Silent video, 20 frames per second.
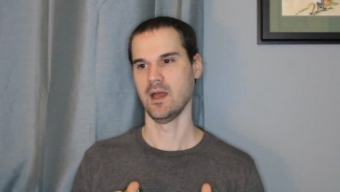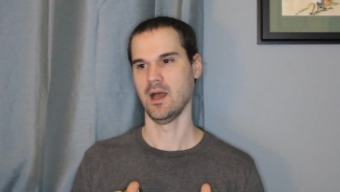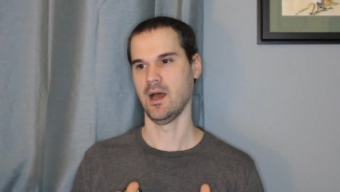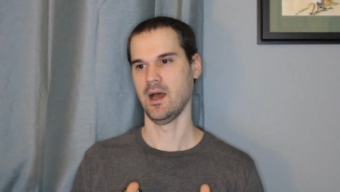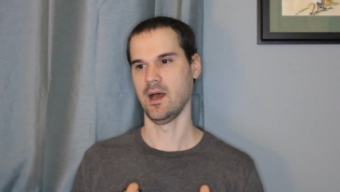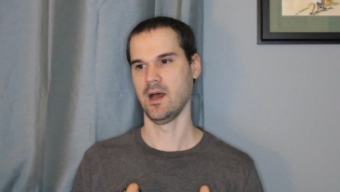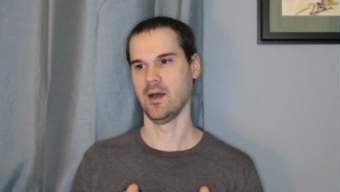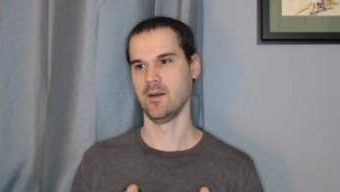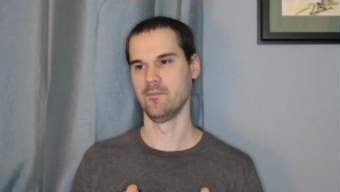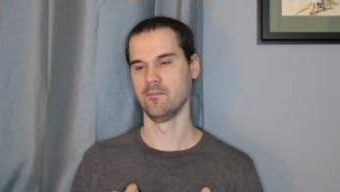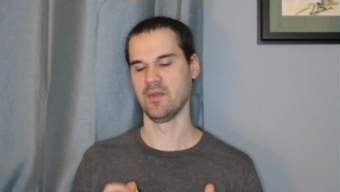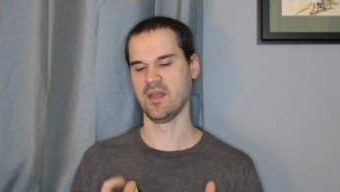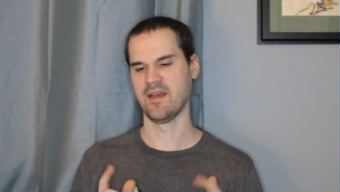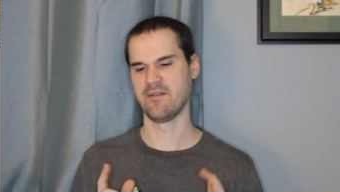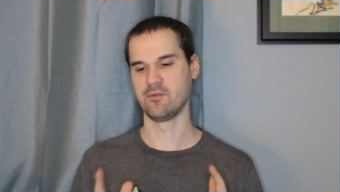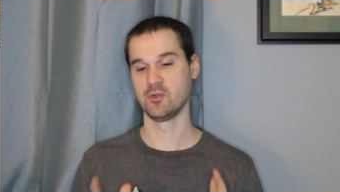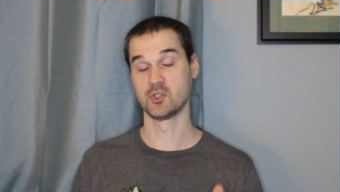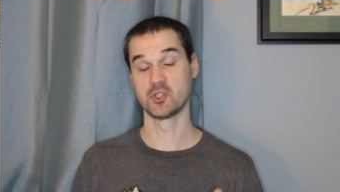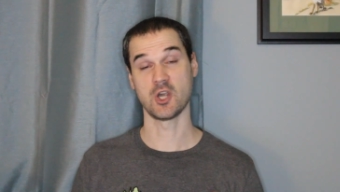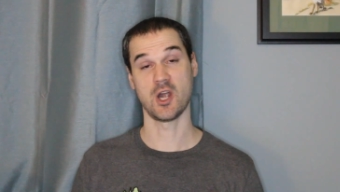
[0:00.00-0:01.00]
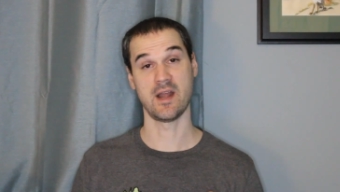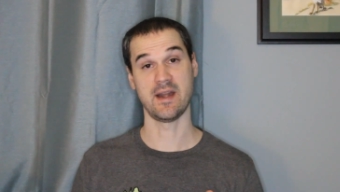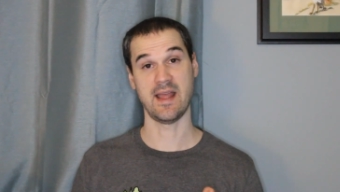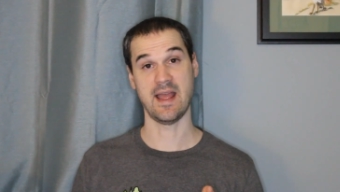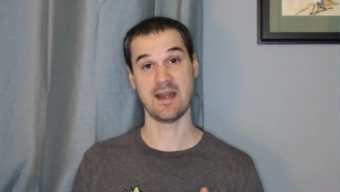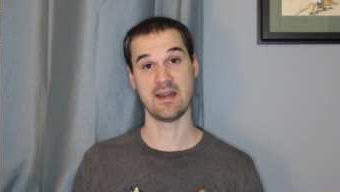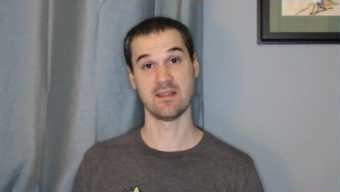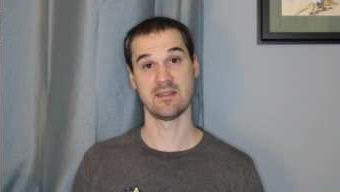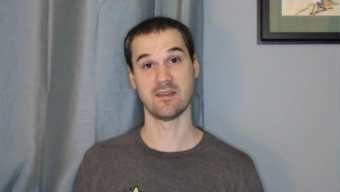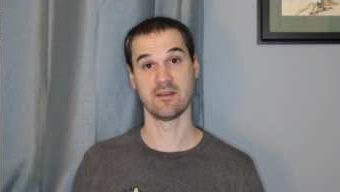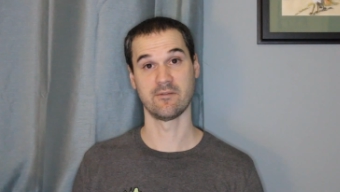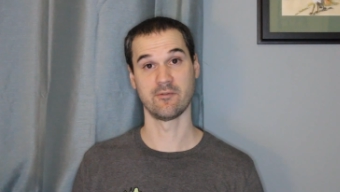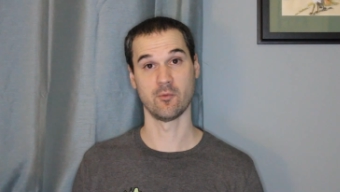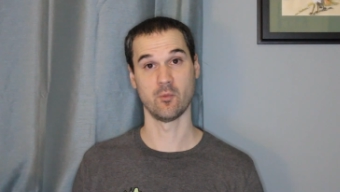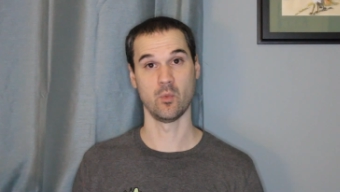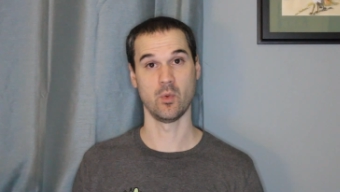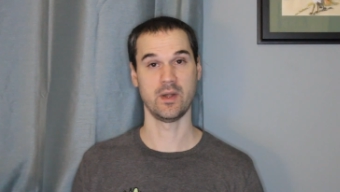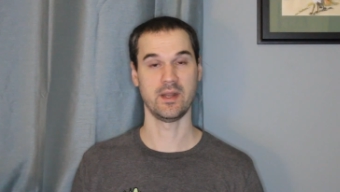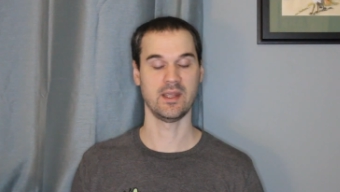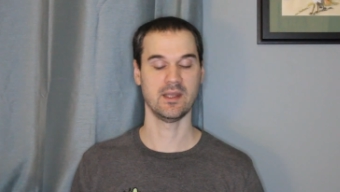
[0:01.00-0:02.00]
Have you tried anything
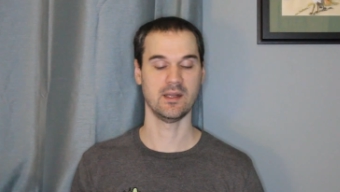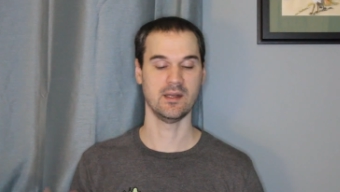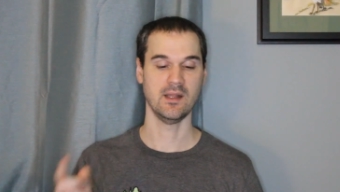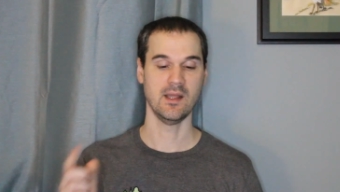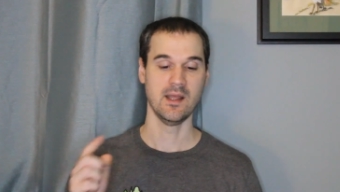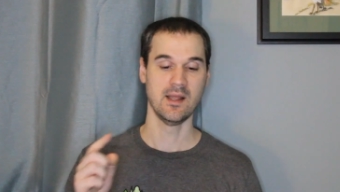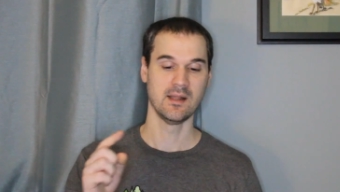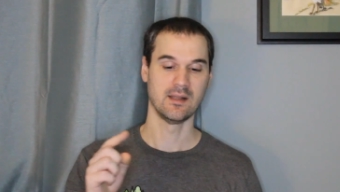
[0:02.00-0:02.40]
from Widian?